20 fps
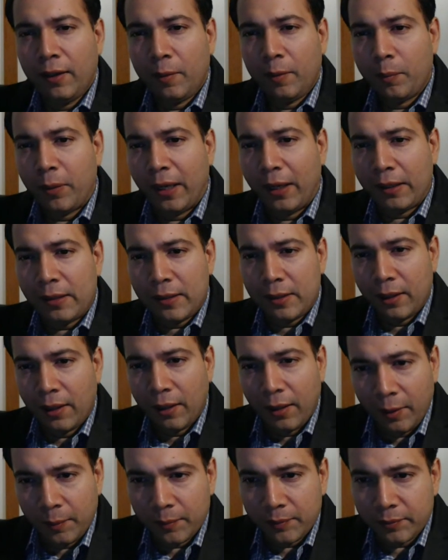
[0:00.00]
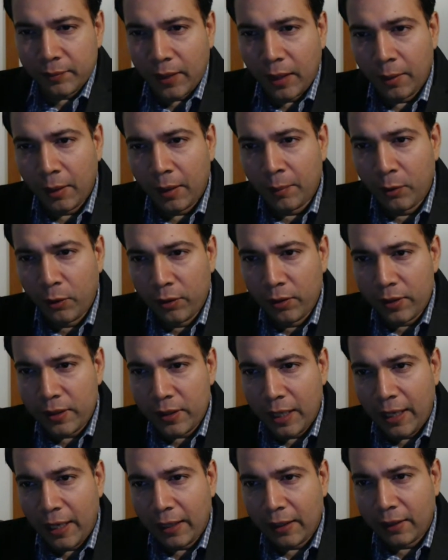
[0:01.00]
but I'm going to
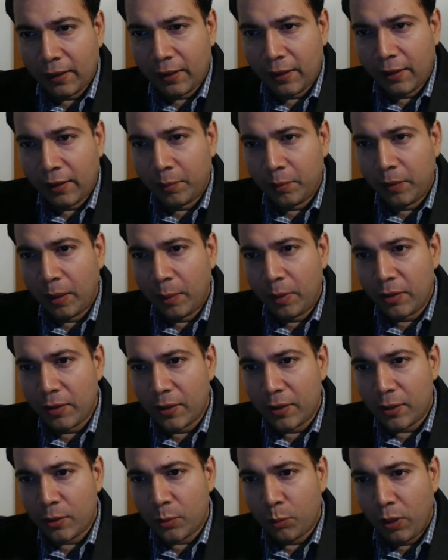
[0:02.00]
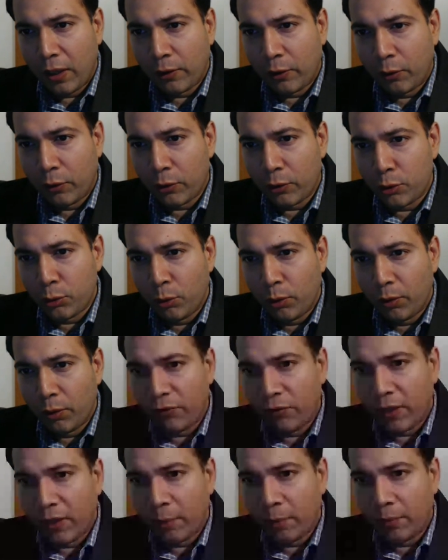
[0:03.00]
take maybe just one or two of
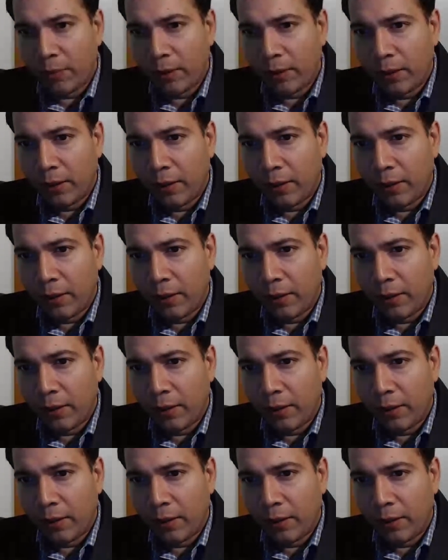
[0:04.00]
them.